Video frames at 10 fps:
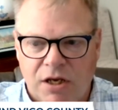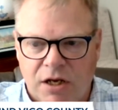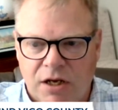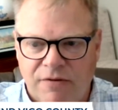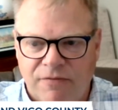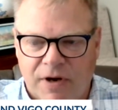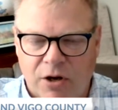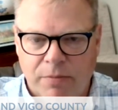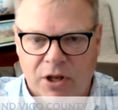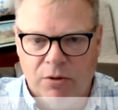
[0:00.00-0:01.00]
uh,
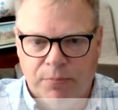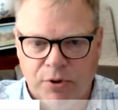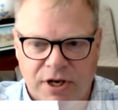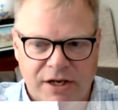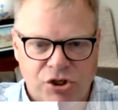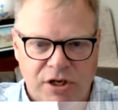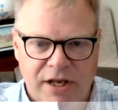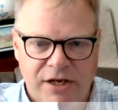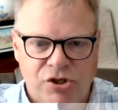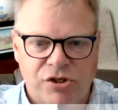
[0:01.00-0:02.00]
Environmental Protection
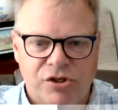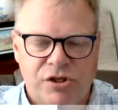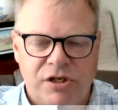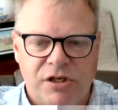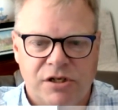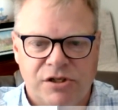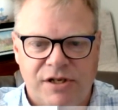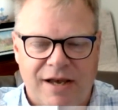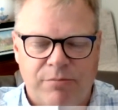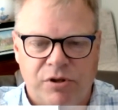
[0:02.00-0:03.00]
Agency
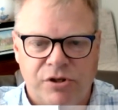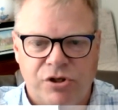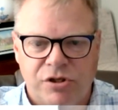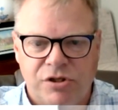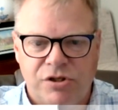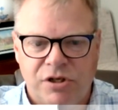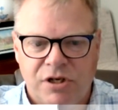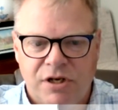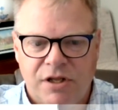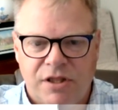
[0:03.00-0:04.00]
establishes
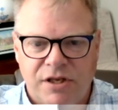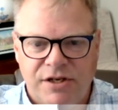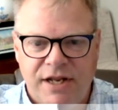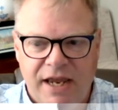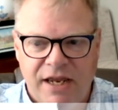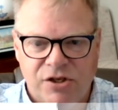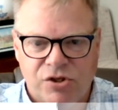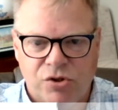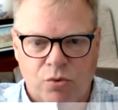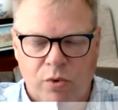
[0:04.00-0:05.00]
the
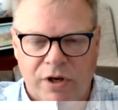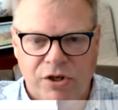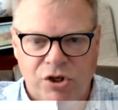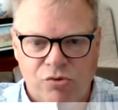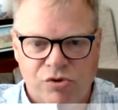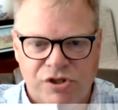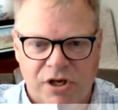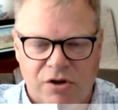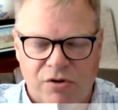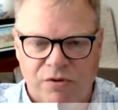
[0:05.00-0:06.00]
dates when you
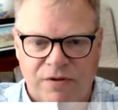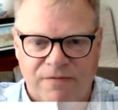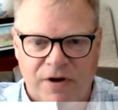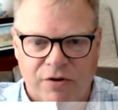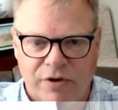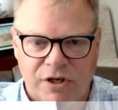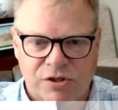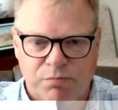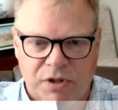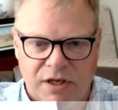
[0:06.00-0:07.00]
sell the
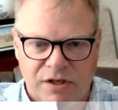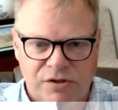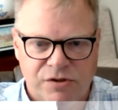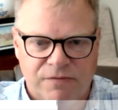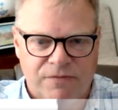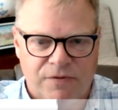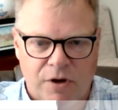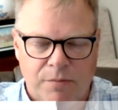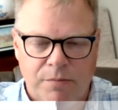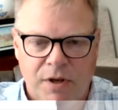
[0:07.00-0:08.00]
various blends
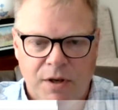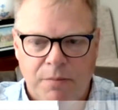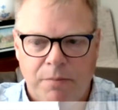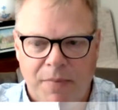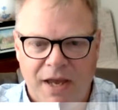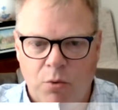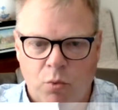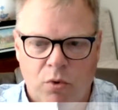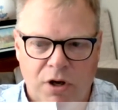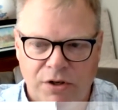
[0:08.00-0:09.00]
from May
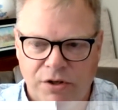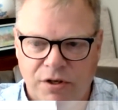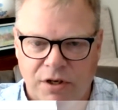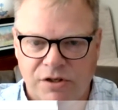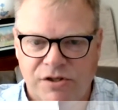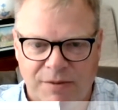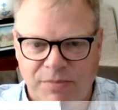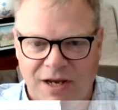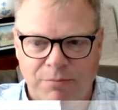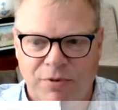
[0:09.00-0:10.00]
1 to
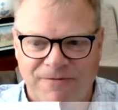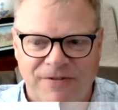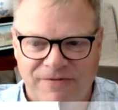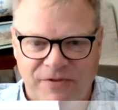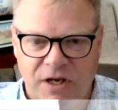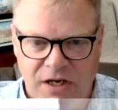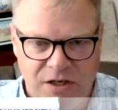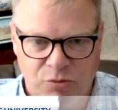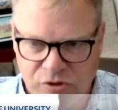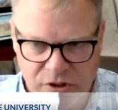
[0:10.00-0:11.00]
September
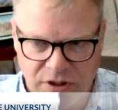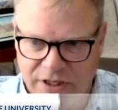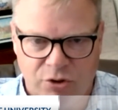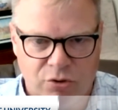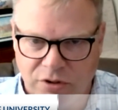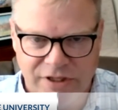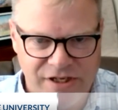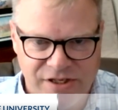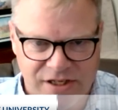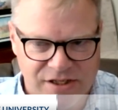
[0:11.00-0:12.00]
15 was
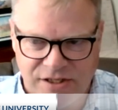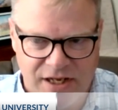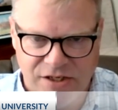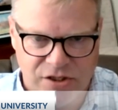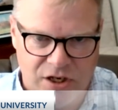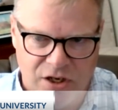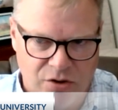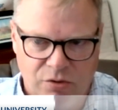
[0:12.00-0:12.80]
literally six days ago